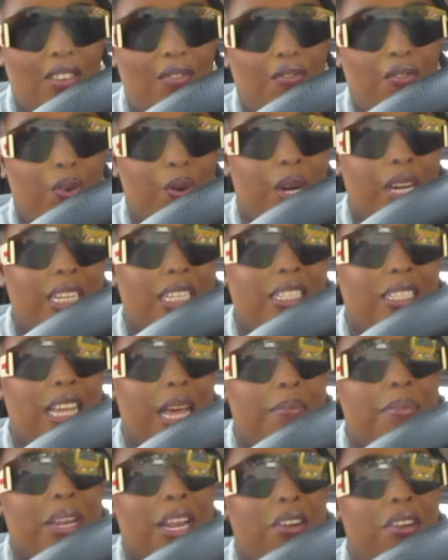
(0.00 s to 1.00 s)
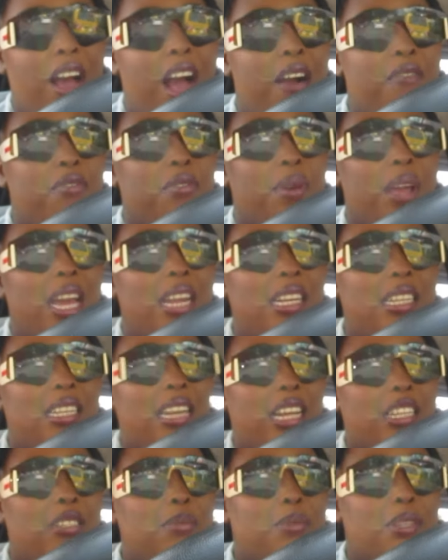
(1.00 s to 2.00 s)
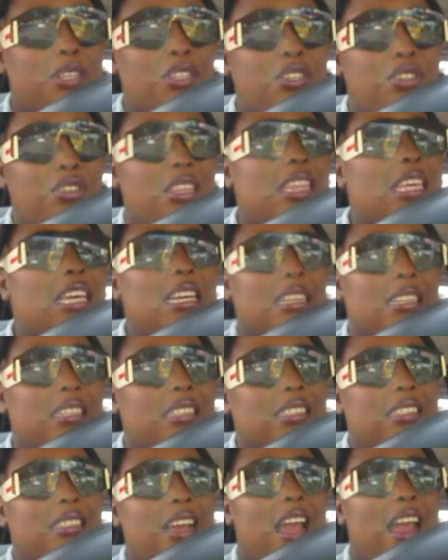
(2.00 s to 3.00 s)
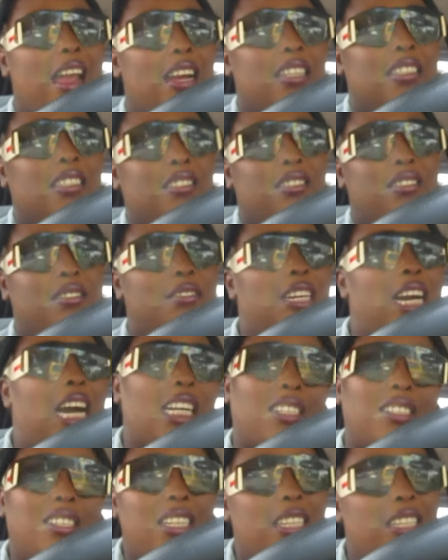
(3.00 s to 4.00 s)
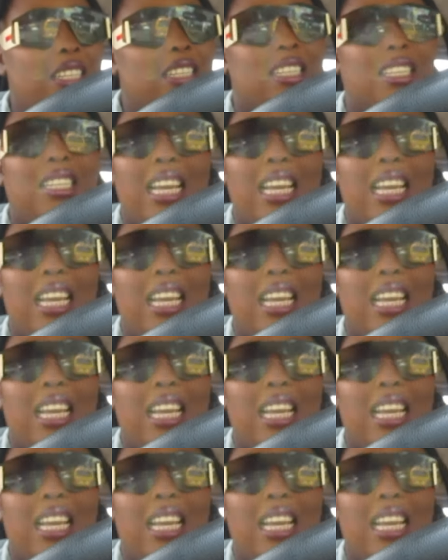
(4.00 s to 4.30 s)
of course. I mean, I don't have a weird attachment to things. To actually,